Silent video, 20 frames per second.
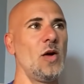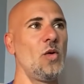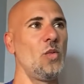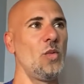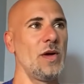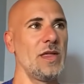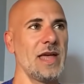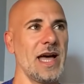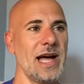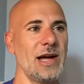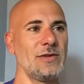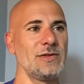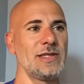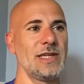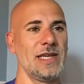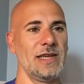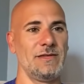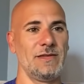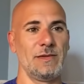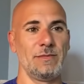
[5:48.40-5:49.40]

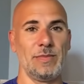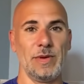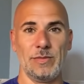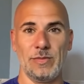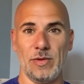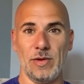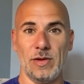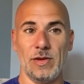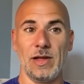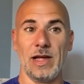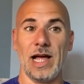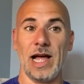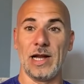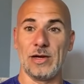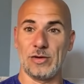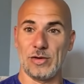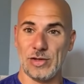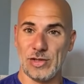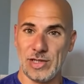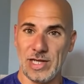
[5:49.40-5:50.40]
without even people
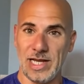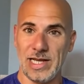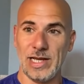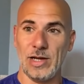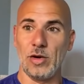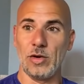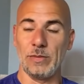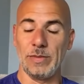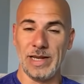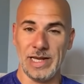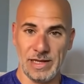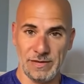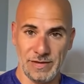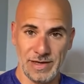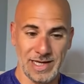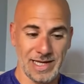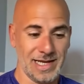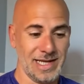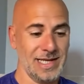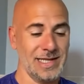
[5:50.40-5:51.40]
understanding or
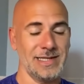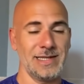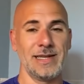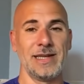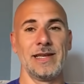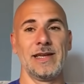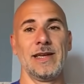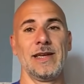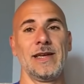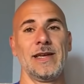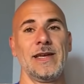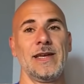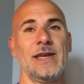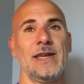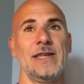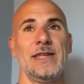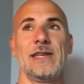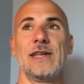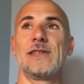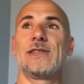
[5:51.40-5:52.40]
believing in it.
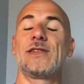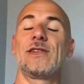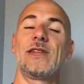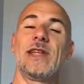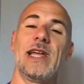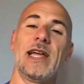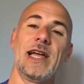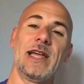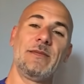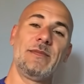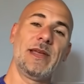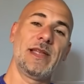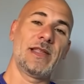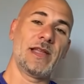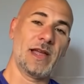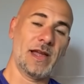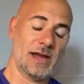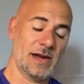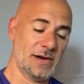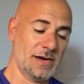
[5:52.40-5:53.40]
Yesterday, I met
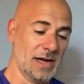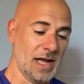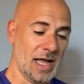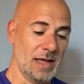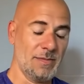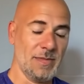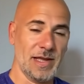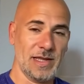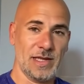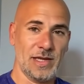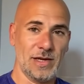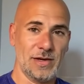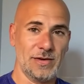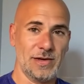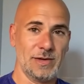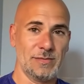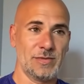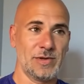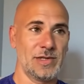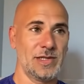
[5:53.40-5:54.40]
here
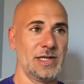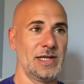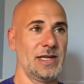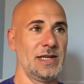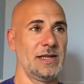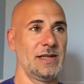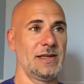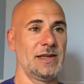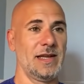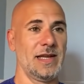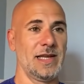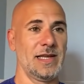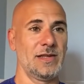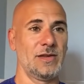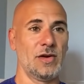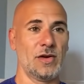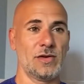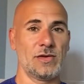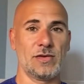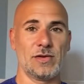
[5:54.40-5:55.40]
in Brazil a
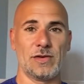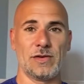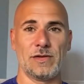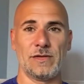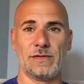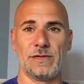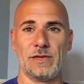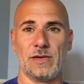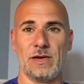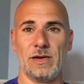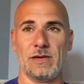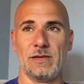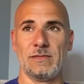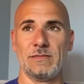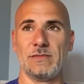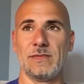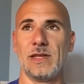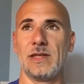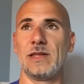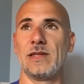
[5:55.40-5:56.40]
doctor
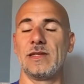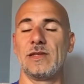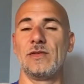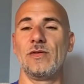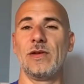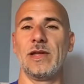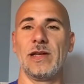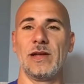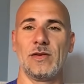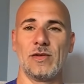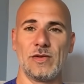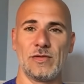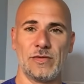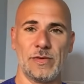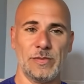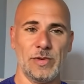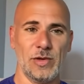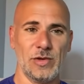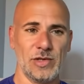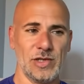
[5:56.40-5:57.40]
that is doing
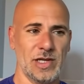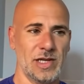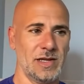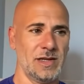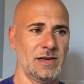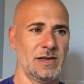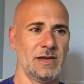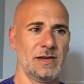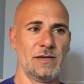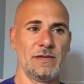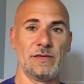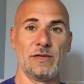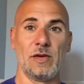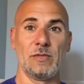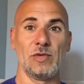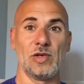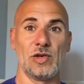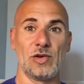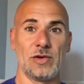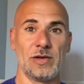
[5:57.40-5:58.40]
contribution
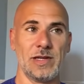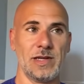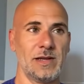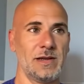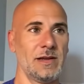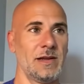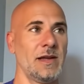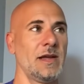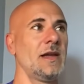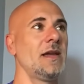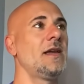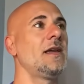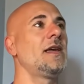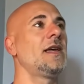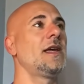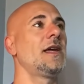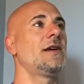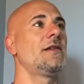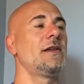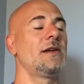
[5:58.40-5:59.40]
from Jordan
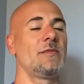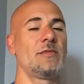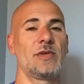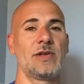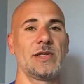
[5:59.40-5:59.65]
here in